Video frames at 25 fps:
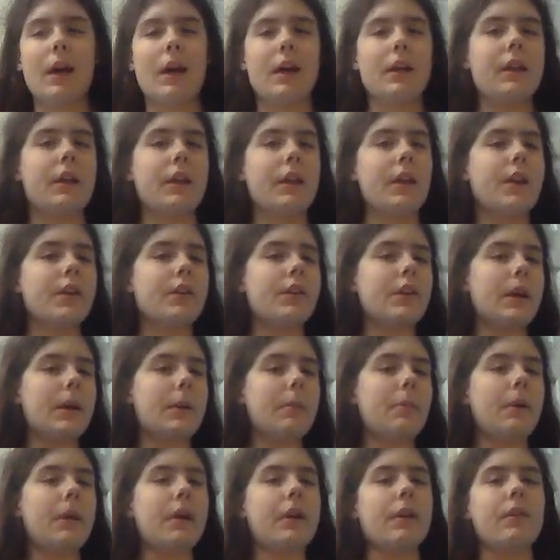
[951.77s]
another
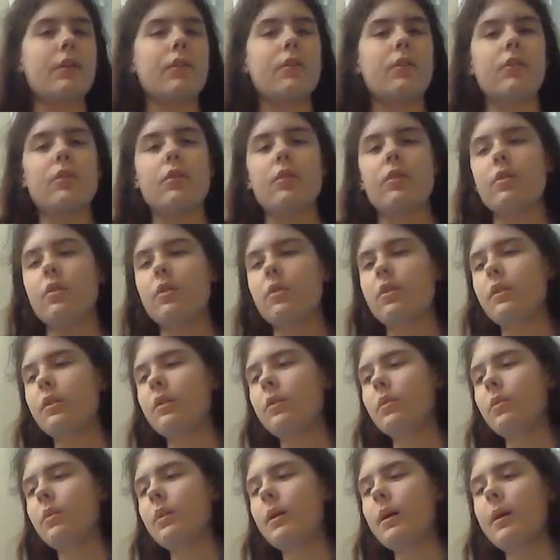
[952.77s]
tip is
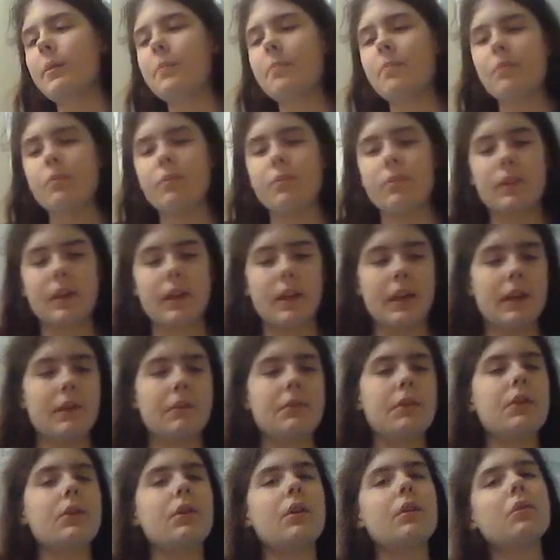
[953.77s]
to,
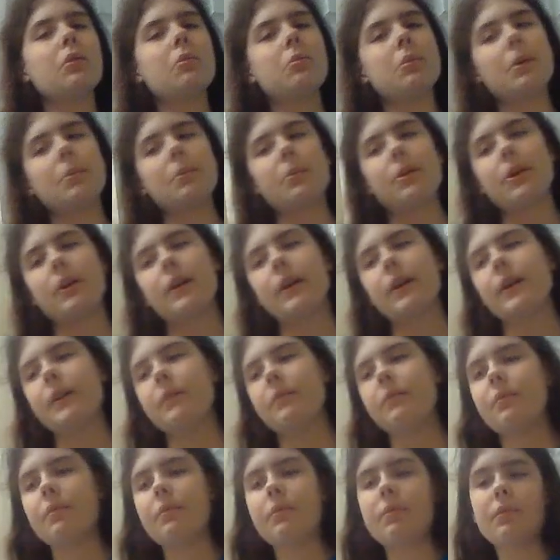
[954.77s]
if you don't remember
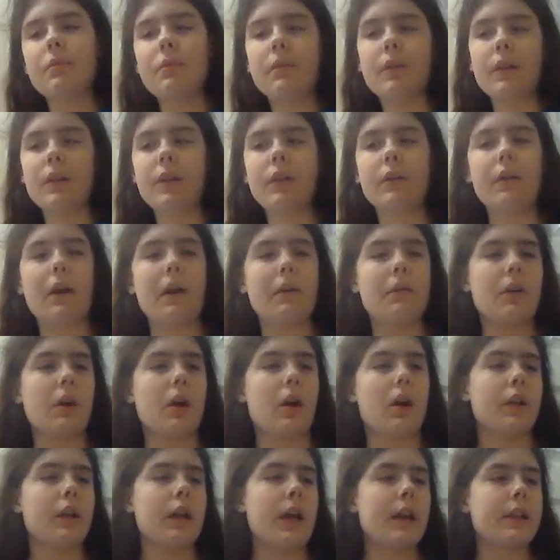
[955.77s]
if you have a
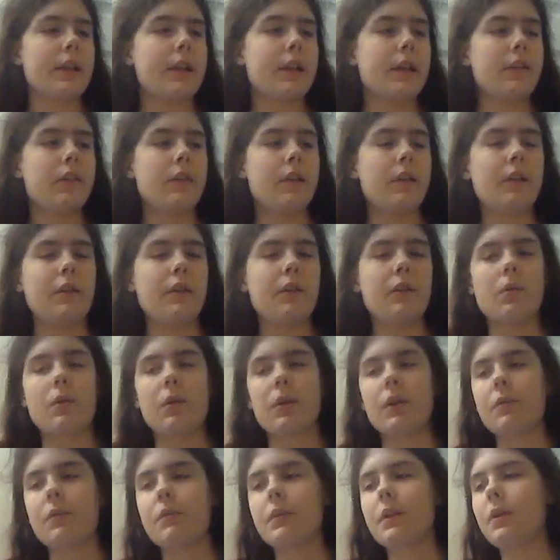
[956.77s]
contact lens in
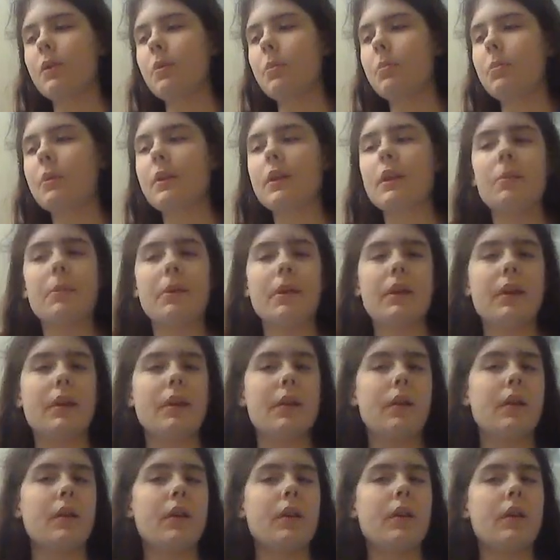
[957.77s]
or if you put them
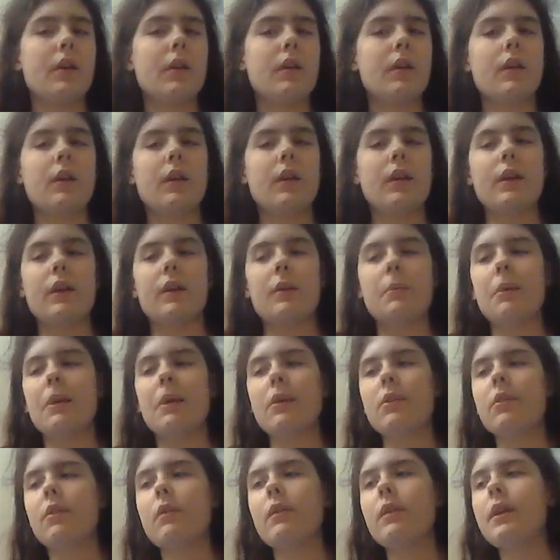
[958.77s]
in,
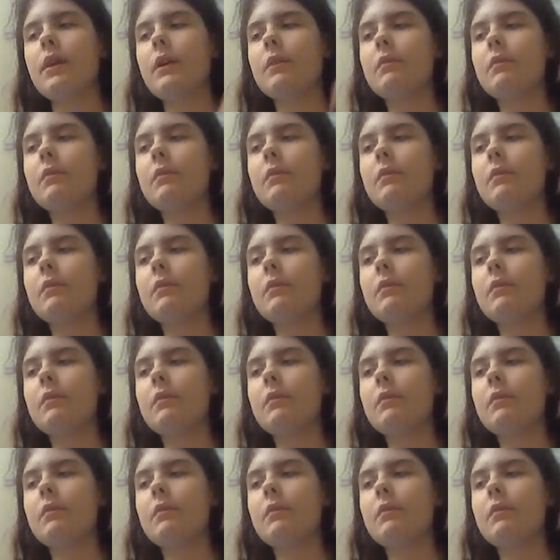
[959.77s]
basically